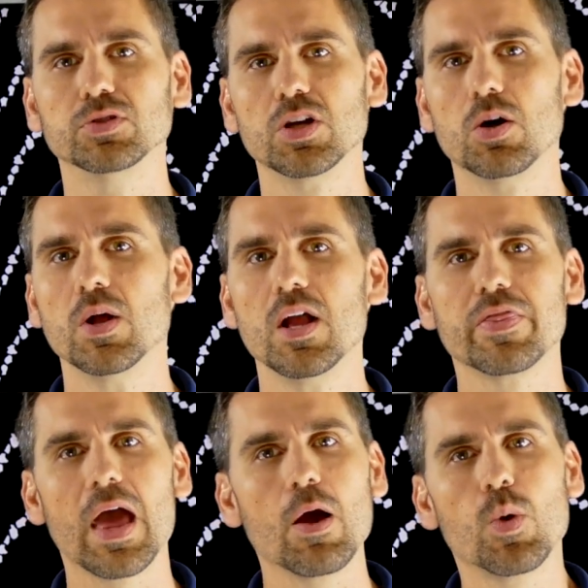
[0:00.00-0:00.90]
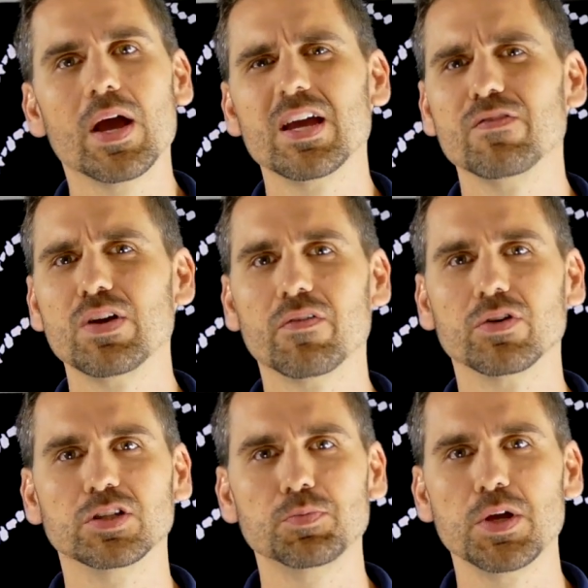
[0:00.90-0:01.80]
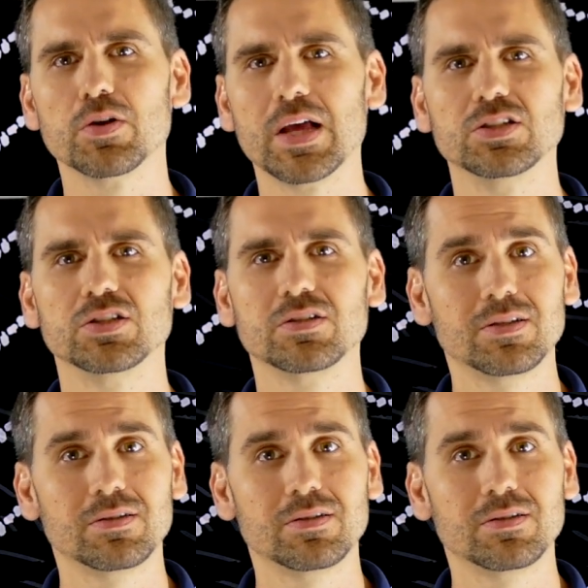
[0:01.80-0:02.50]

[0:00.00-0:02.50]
So that way, if you have a speaker that's